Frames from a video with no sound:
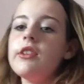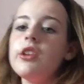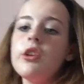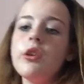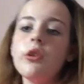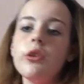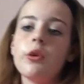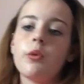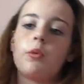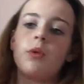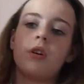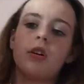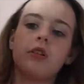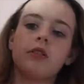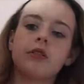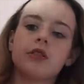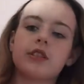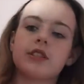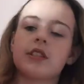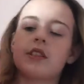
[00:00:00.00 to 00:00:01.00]
the other one,
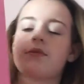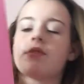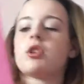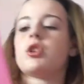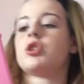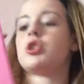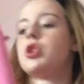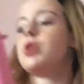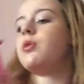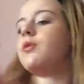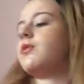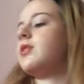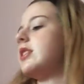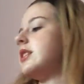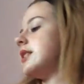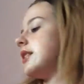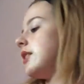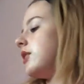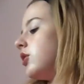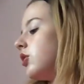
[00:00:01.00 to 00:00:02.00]
because I've got 2 of
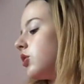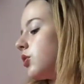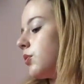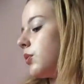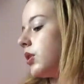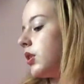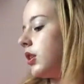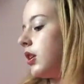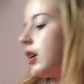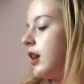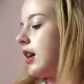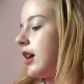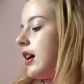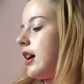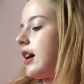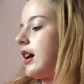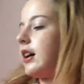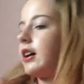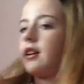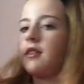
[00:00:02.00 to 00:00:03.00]
these, in the other one
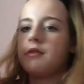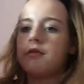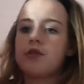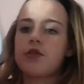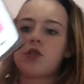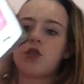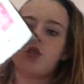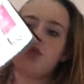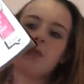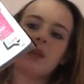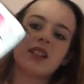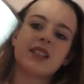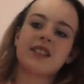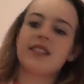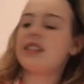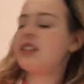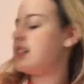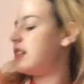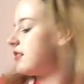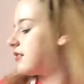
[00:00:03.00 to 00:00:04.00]
I have 2
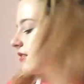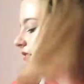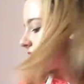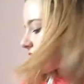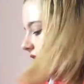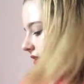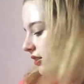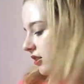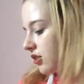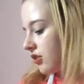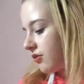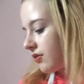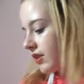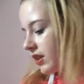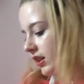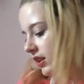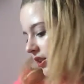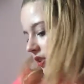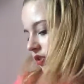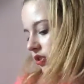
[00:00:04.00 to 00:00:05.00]
magazines that aren't
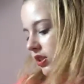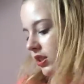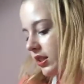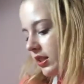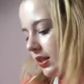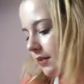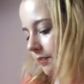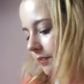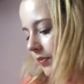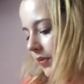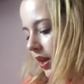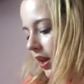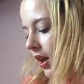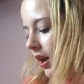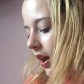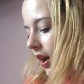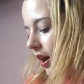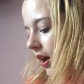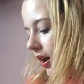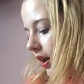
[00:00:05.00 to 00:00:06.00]
really interesting.
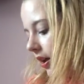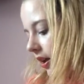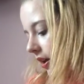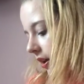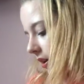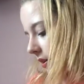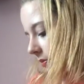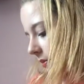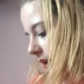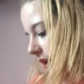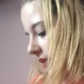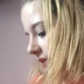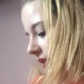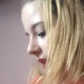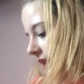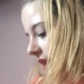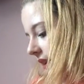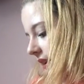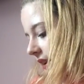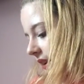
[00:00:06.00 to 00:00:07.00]
And
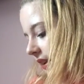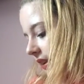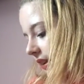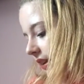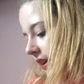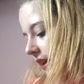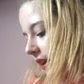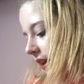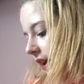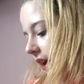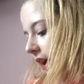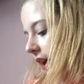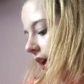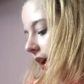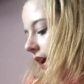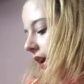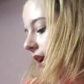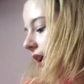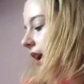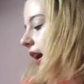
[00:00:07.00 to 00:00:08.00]
then in here
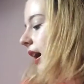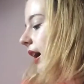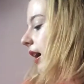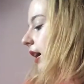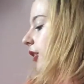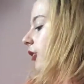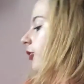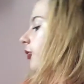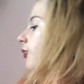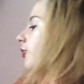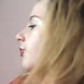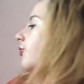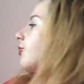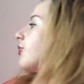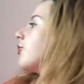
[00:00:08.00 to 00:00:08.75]
I have